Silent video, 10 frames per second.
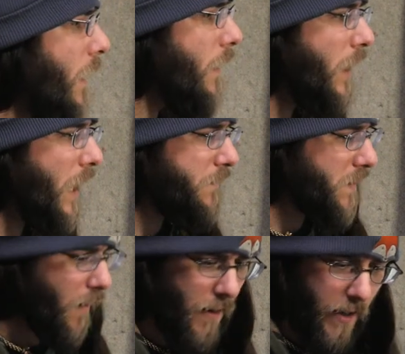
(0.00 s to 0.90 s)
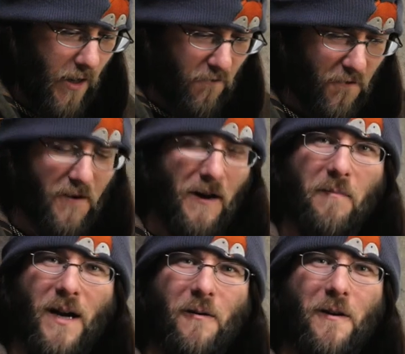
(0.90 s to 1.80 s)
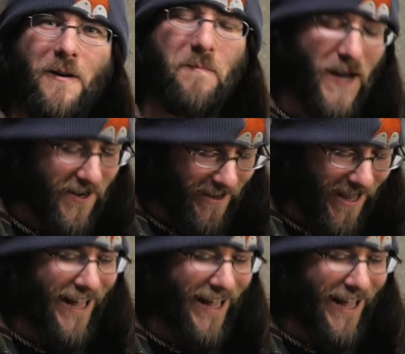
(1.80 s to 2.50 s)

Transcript: Oh, I'm sorry, I forgot my orange pen.